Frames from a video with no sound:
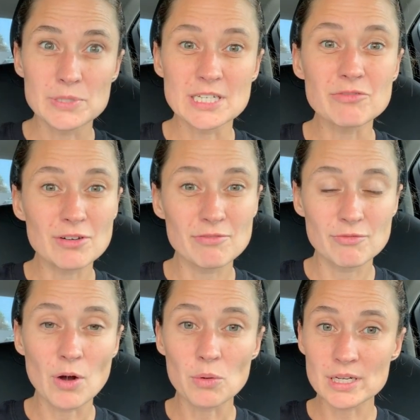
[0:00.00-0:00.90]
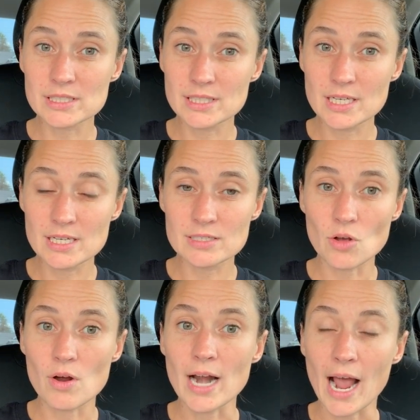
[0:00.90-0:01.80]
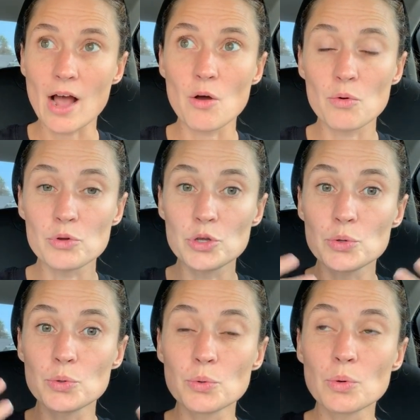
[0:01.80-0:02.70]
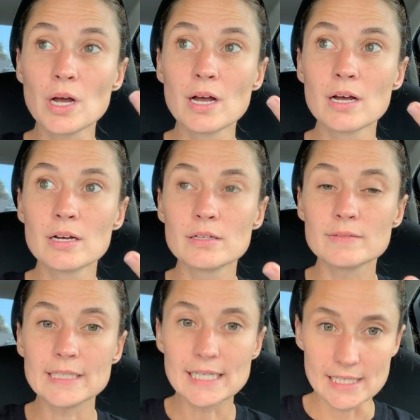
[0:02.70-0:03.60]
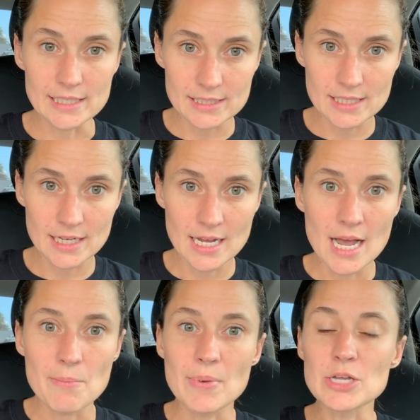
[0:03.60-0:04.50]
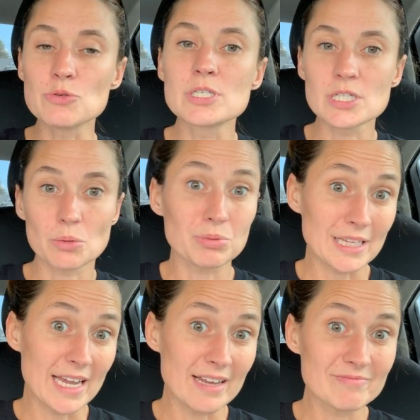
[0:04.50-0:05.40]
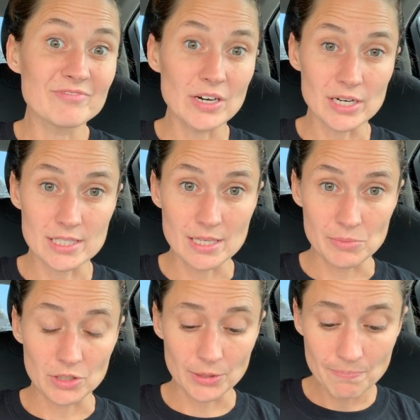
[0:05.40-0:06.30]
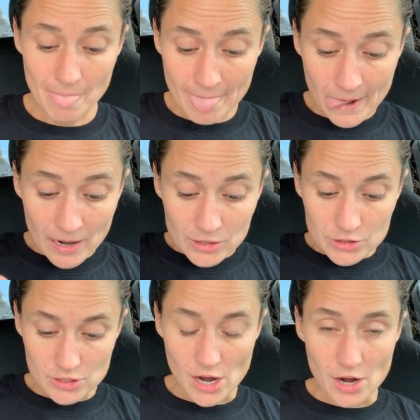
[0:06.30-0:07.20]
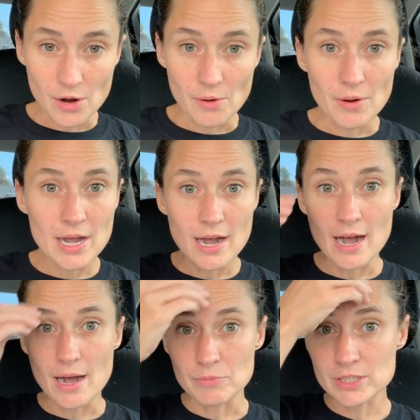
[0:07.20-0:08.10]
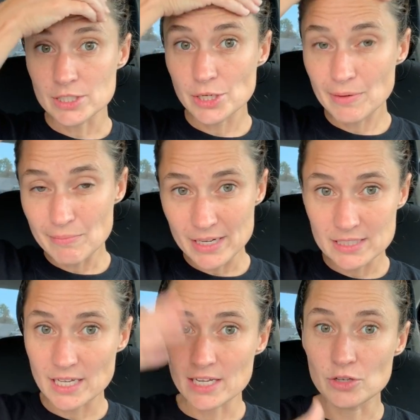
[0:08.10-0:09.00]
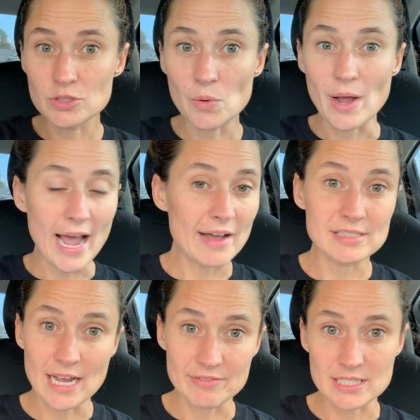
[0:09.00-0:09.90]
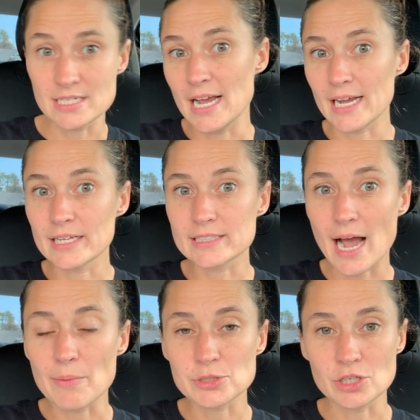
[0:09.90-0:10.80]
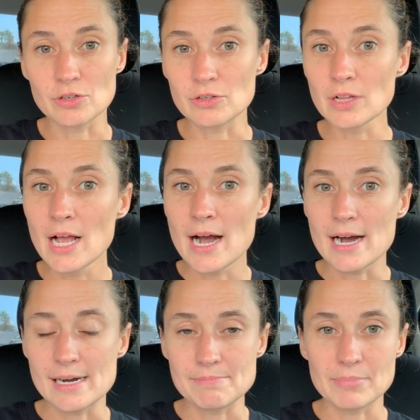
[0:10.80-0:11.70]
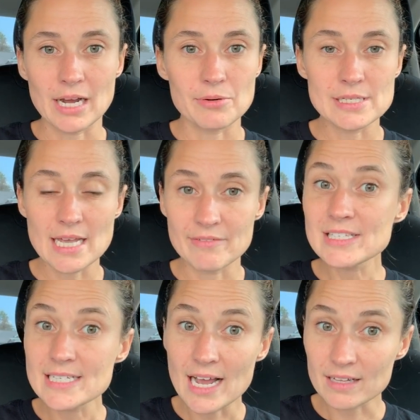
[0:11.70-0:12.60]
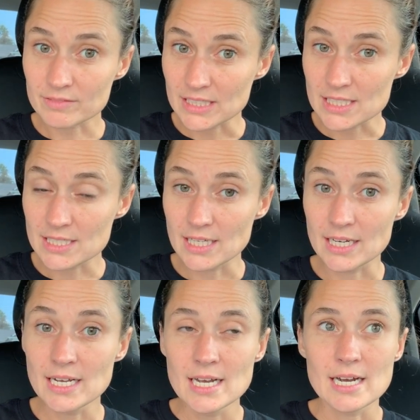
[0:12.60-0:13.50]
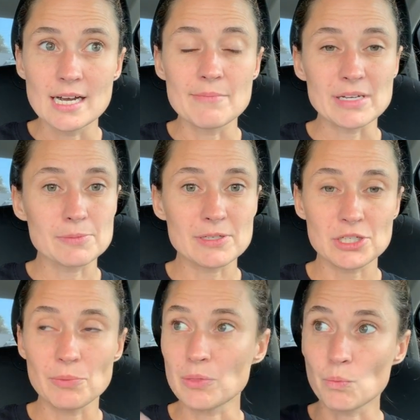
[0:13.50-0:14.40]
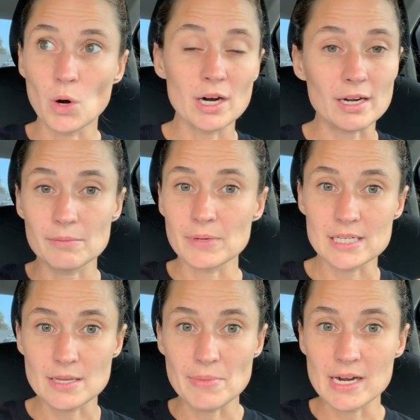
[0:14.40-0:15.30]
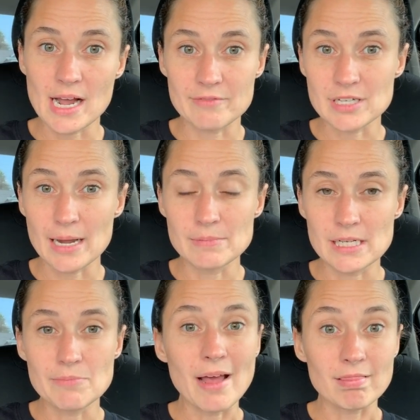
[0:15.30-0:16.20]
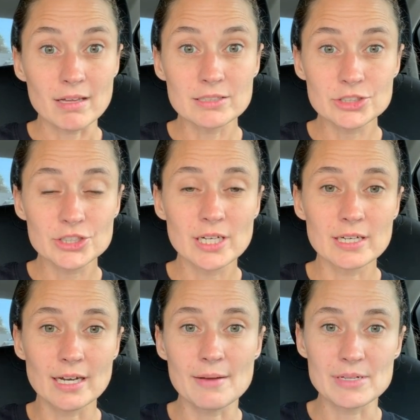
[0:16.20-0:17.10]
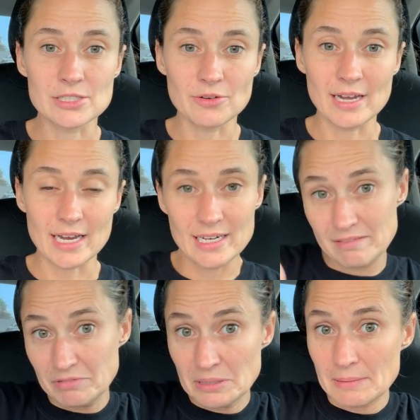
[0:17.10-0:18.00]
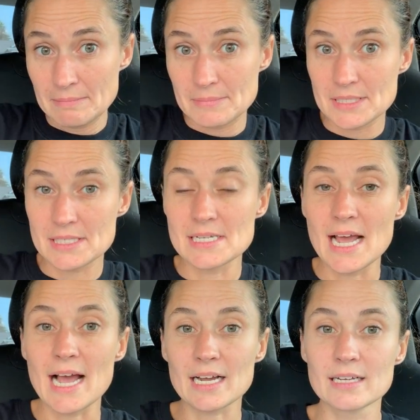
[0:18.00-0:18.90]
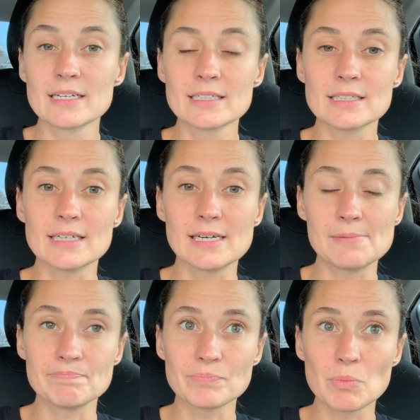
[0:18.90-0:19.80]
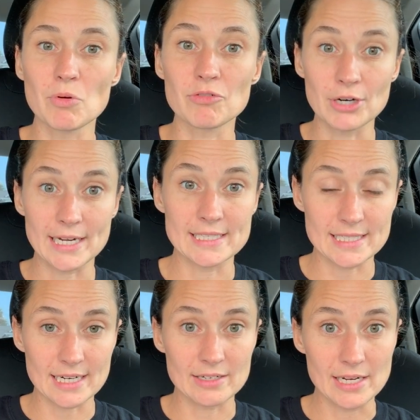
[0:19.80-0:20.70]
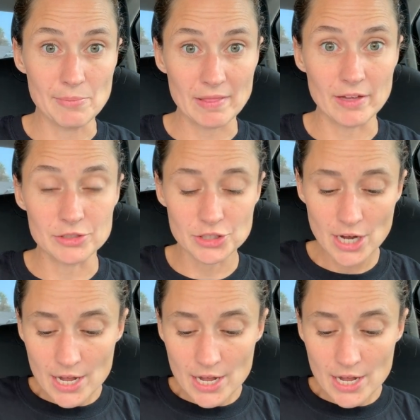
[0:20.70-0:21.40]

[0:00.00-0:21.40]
Different focuses on how you eat, but you still plan very similar. So with the 2B Mindset, you don't have to have a snack. It's optional, but I always have a snack listed, especially with work because I might not have time to eat my lunch, and so I kind of snack before I can sit down and eat my lunch.